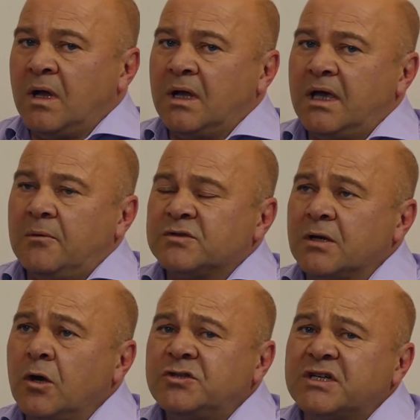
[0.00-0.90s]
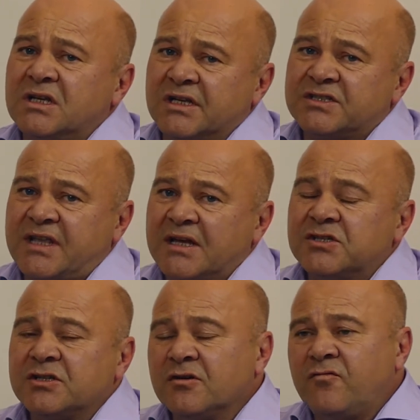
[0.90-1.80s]
Well, it was a logical
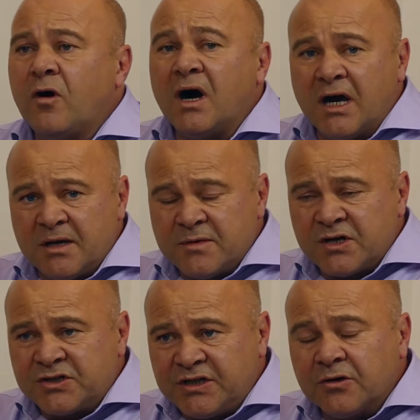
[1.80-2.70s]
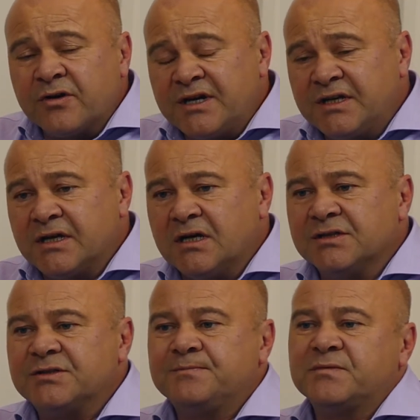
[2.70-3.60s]
extension of what IMRG already
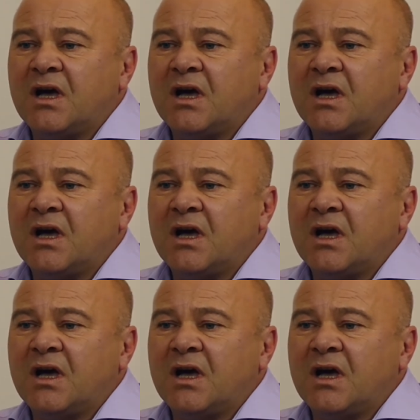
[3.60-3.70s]
does.